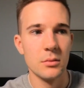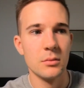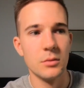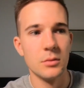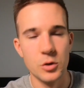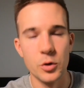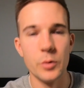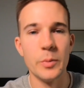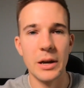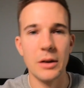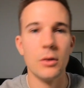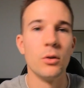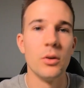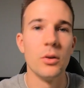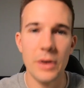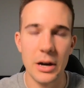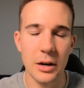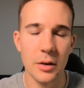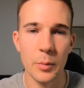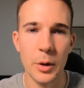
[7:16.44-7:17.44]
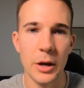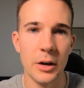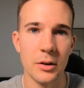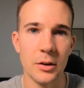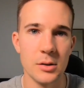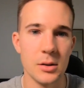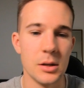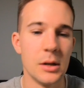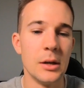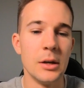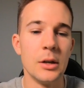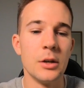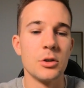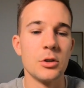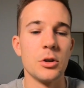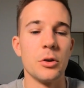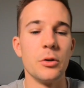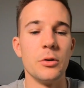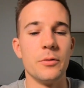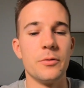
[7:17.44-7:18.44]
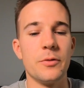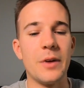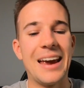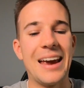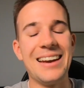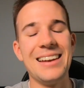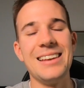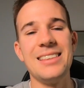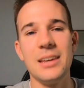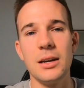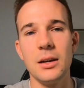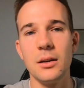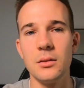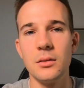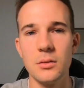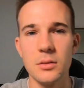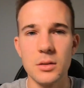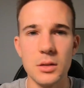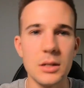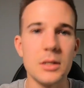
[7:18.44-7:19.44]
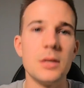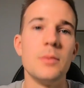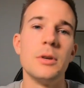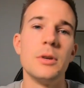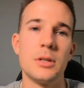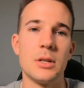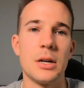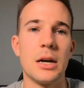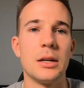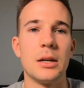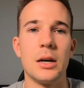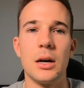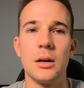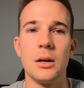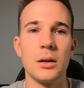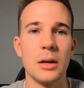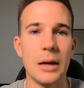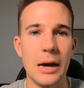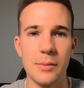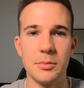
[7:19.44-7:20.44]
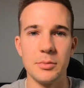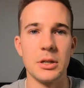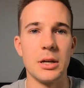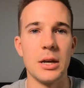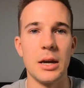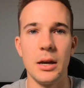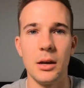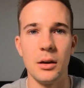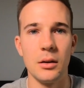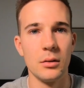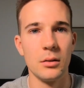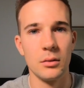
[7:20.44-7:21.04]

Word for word: to beat all of our competitors. So for anything 60 minutes and under, carbs are king